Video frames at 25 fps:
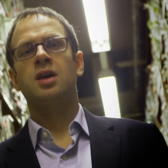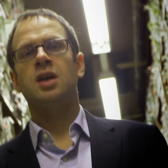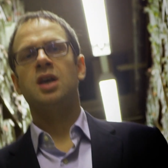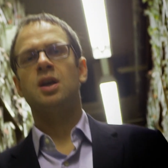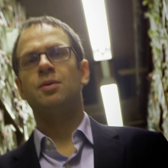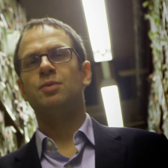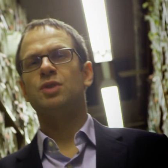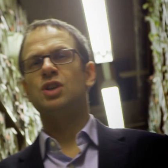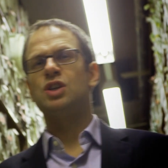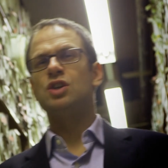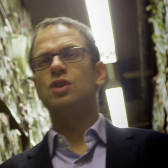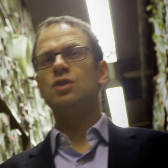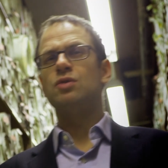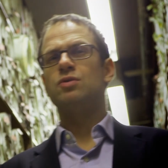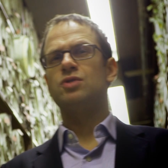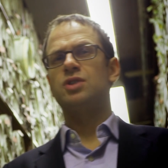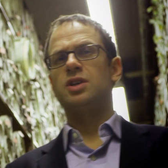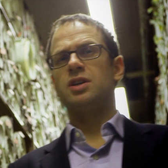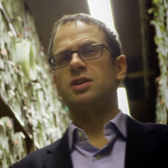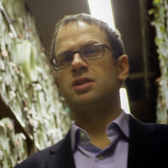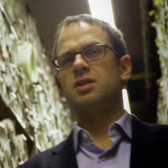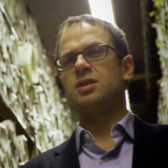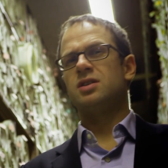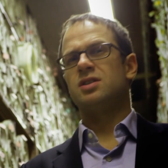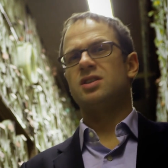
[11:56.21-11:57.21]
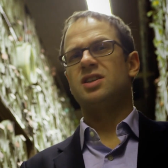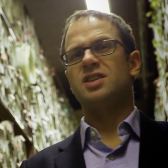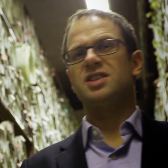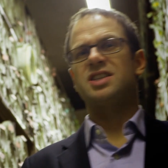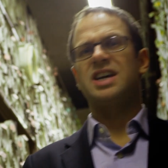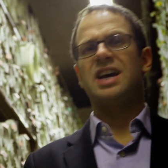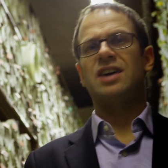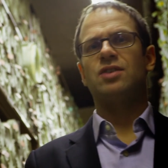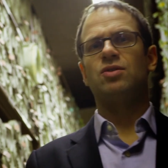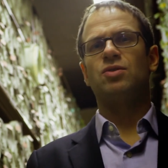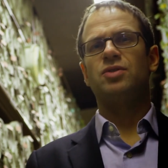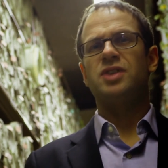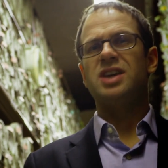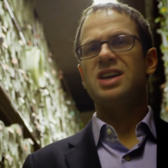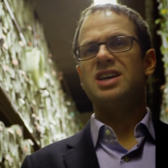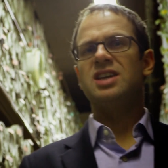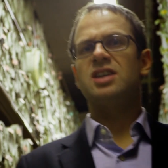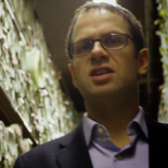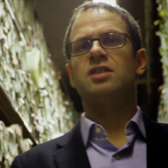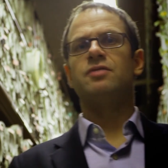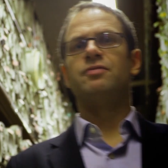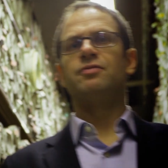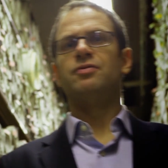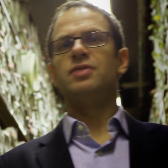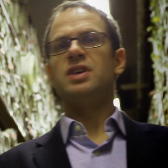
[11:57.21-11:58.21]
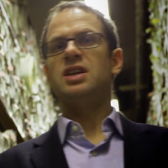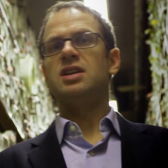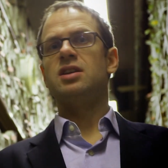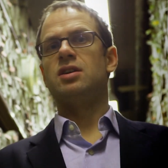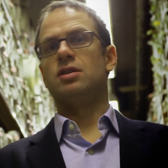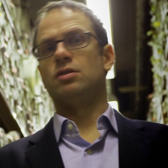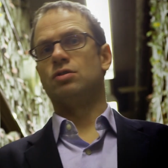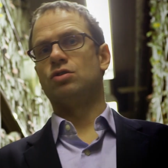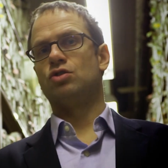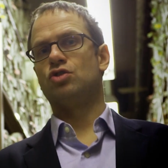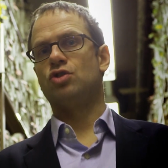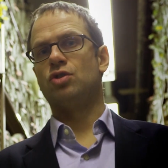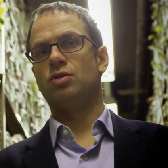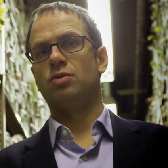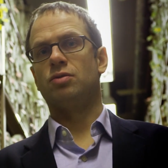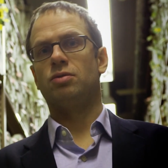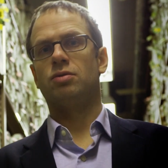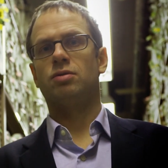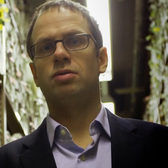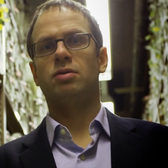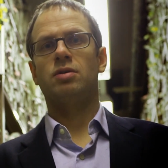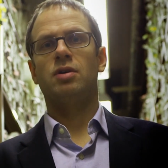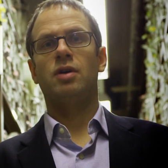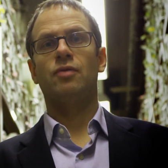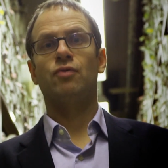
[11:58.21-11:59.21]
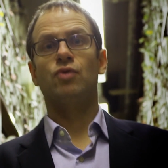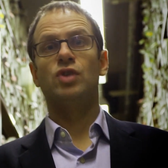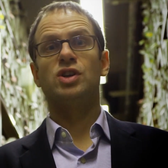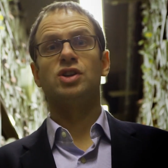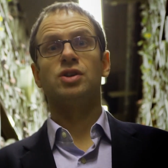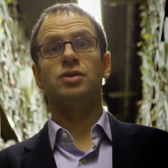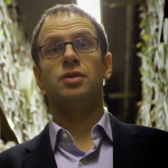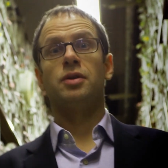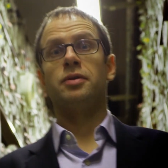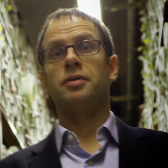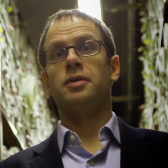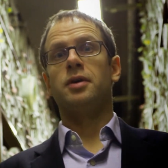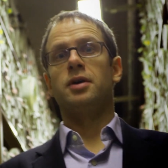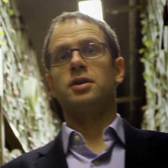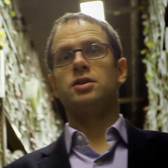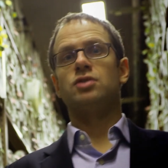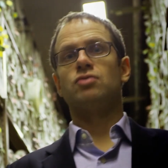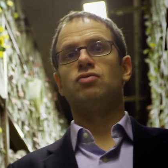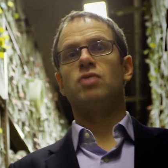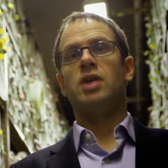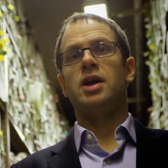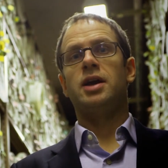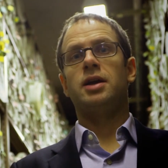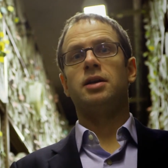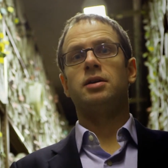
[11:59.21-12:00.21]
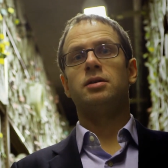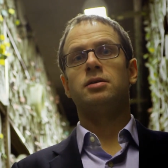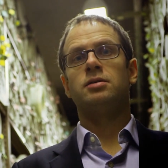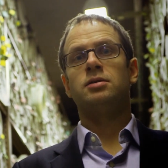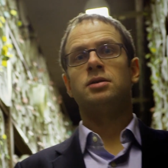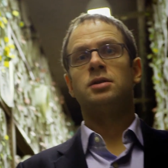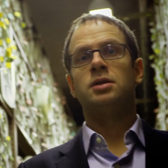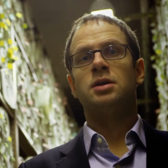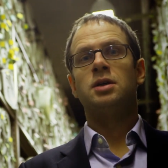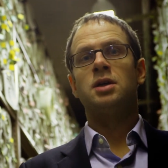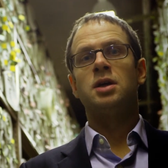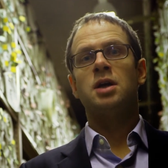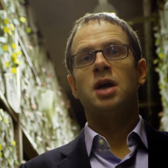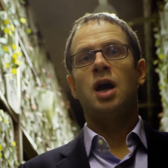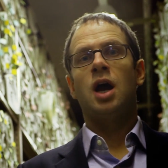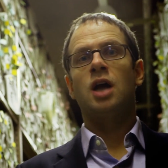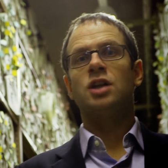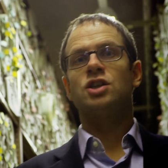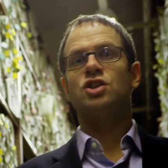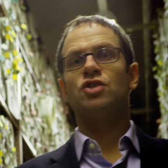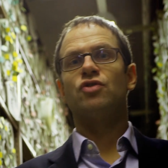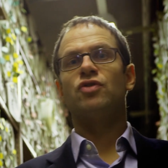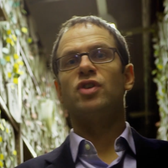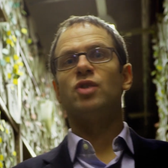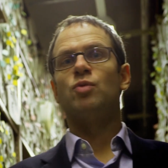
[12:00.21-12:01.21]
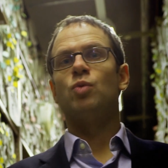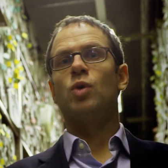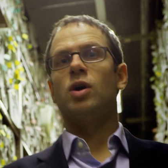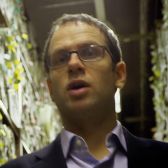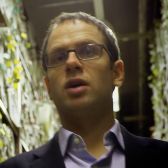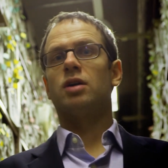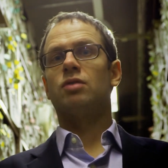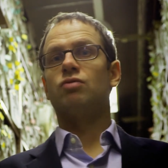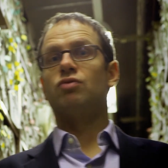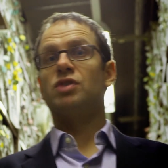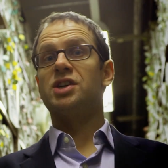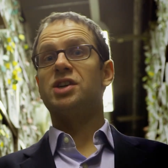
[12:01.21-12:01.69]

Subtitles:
He would use it to tackle the inconvenient truth of Richard III's reign and to rework